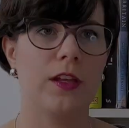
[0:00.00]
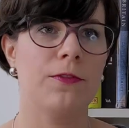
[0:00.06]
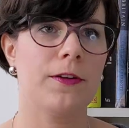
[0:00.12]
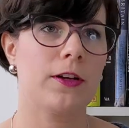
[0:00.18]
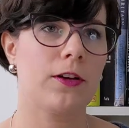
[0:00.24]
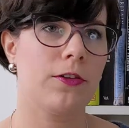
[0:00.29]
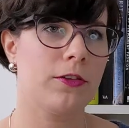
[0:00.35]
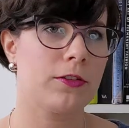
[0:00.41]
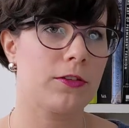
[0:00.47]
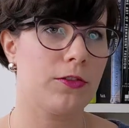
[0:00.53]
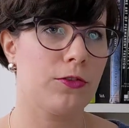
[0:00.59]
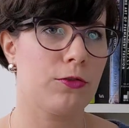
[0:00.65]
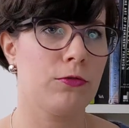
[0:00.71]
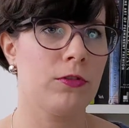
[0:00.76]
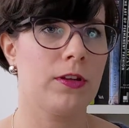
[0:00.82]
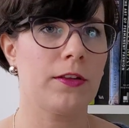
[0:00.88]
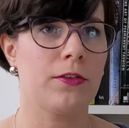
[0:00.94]
If a color
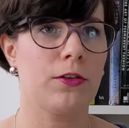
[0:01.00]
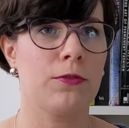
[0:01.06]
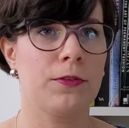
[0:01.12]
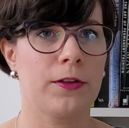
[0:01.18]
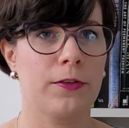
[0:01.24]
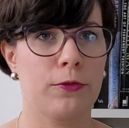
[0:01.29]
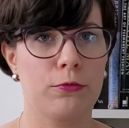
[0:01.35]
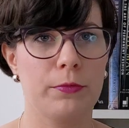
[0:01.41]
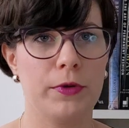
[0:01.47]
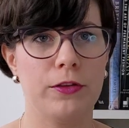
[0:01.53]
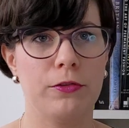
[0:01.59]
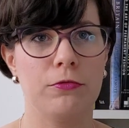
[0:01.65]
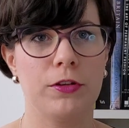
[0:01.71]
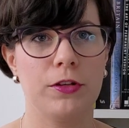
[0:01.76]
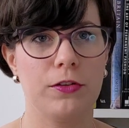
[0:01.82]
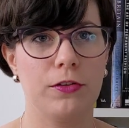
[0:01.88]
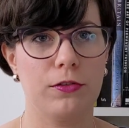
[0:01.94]
consultant offers to meet
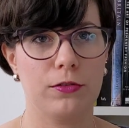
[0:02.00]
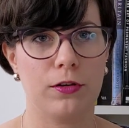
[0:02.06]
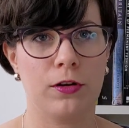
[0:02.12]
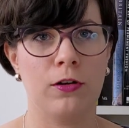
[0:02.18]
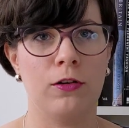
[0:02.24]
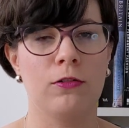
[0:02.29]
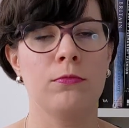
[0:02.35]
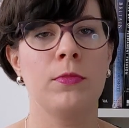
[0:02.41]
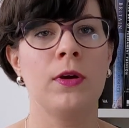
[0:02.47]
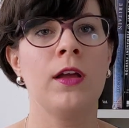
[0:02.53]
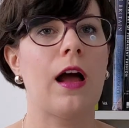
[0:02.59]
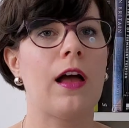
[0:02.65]
you in your home,